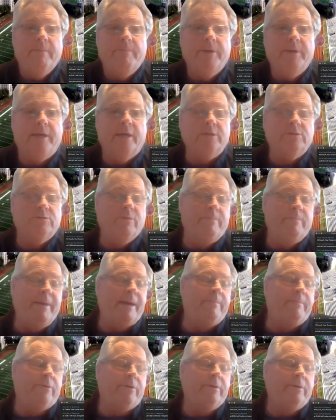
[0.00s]
Because
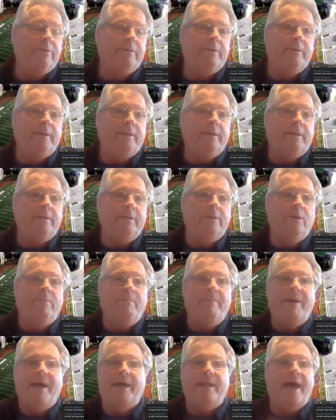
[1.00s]
remember, no
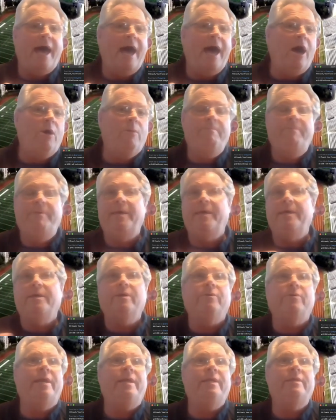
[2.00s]
matter how
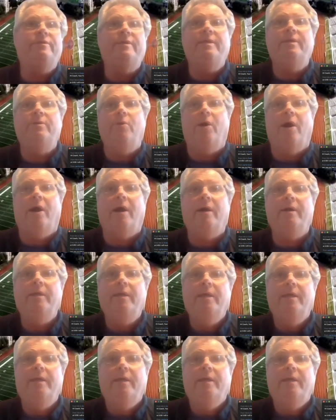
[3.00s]
big or anything you are,